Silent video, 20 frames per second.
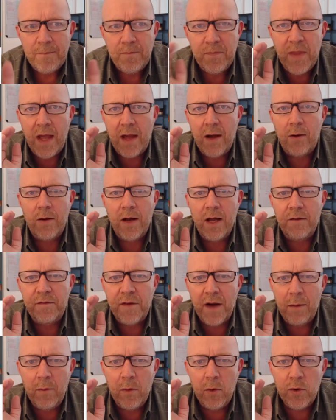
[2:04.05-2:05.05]
Now,
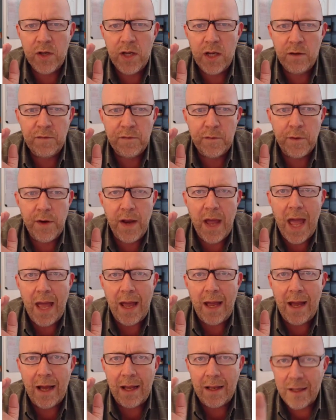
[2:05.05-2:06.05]
if I'm looking for an
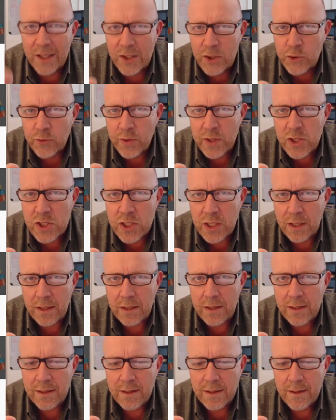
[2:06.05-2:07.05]

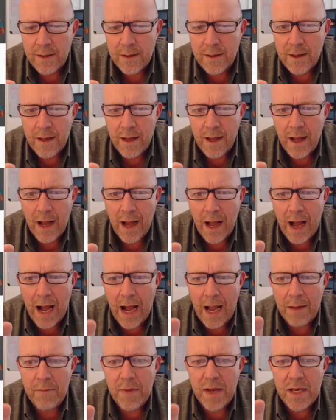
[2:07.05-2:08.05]
electrician,
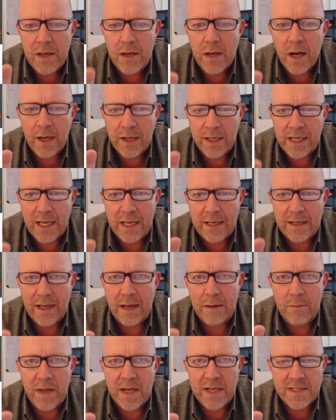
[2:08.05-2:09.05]
I may not get
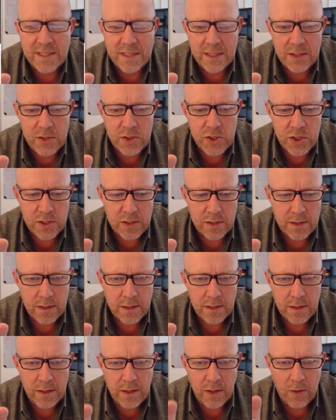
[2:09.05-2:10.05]
that message.
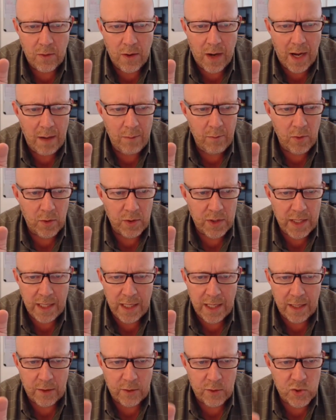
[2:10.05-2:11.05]
You know, I'm
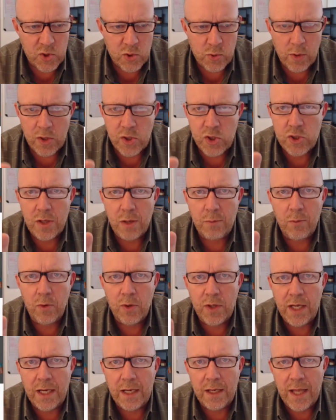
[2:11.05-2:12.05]
looking at construction, I'm
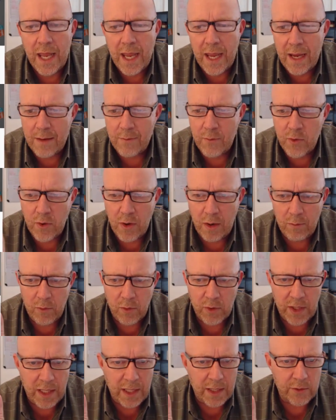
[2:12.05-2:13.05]
looking at a hammer, I'm
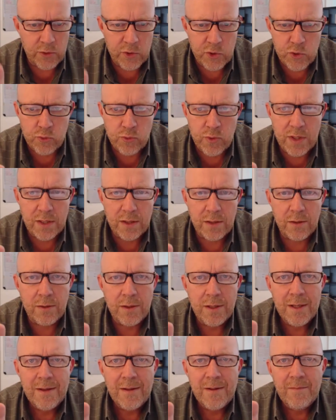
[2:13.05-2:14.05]
looking at a
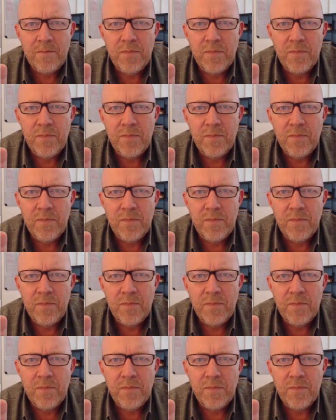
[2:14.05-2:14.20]
drill.